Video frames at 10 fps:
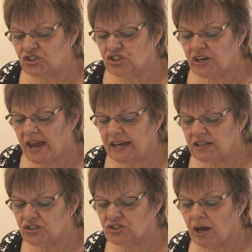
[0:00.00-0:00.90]

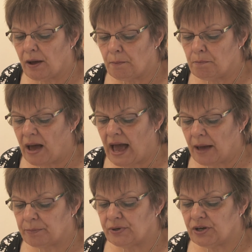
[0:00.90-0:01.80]
change
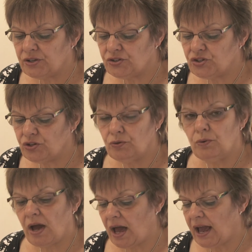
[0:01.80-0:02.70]
map
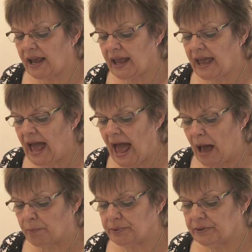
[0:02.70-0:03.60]
to
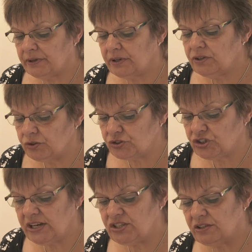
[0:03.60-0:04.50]
cap. You're
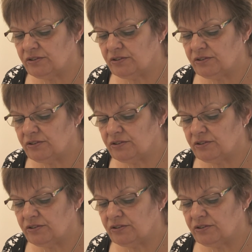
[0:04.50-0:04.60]
changing the